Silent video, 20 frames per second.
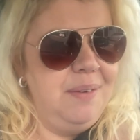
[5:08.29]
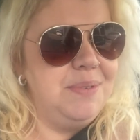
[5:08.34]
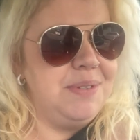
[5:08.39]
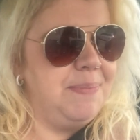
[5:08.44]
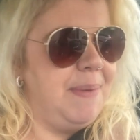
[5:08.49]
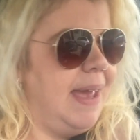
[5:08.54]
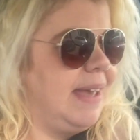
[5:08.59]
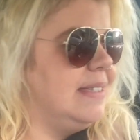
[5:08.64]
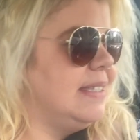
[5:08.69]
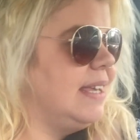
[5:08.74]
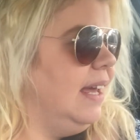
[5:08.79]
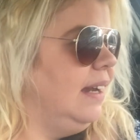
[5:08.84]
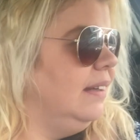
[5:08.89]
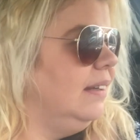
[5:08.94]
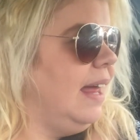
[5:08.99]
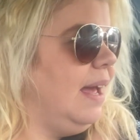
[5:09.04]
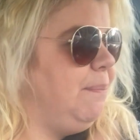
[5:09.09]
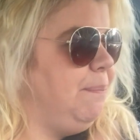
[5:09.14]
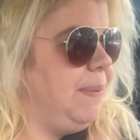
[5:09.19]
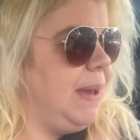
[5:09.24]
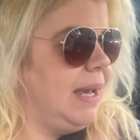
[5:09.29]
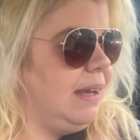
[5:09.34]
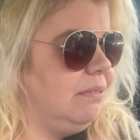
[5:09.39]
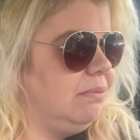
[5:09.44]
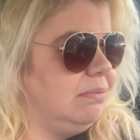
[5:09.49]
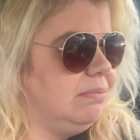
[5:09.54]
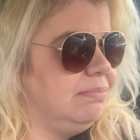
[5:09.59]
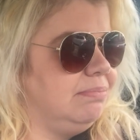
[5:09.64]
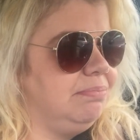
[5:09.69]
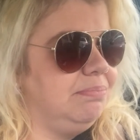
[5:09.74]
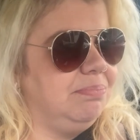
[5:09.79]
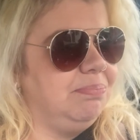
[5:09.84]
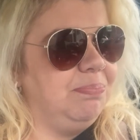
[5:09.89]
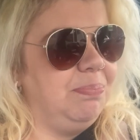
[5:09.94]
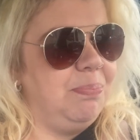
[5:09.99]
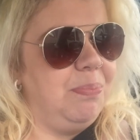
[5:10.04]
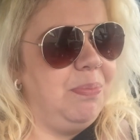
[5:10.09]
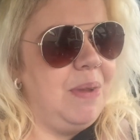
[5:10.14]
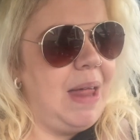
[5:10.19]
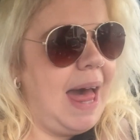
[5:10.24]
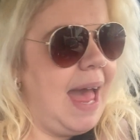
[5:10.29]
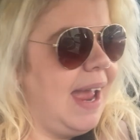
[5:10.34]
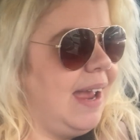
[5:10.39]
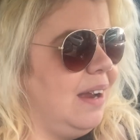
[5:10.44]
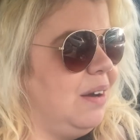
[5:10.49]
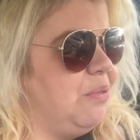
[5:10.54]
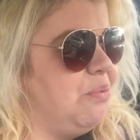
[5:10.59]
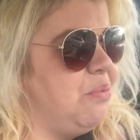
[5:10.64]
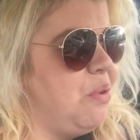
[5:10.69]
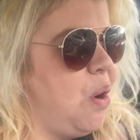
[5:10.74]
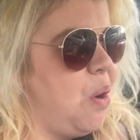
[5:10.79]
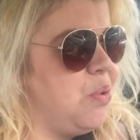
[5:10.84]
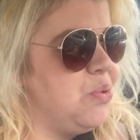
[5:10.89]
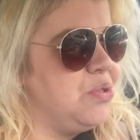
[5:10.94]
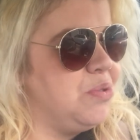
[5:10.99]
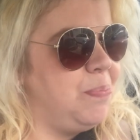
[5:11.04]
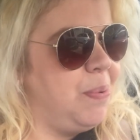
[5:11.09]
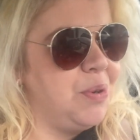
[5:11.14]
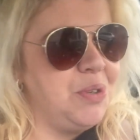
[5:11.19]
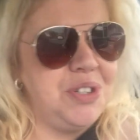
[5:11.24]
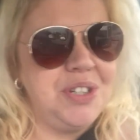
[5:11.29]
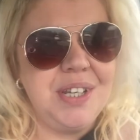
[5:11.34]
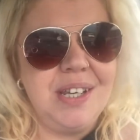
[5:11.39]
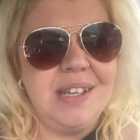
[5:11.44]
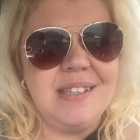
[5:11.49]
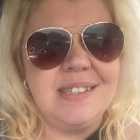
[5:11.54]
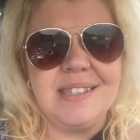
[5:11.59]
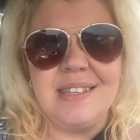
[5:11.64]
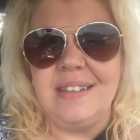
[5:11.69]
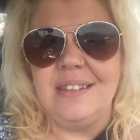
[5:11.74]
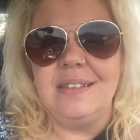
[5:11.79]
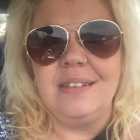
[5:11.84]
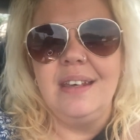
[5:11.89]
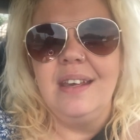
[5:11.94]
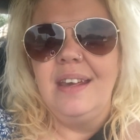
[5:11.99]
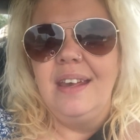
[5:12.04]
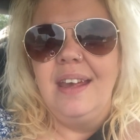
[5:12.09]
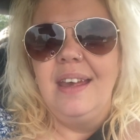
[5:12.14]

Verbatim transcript: It was amazing. Like big like rose bushes and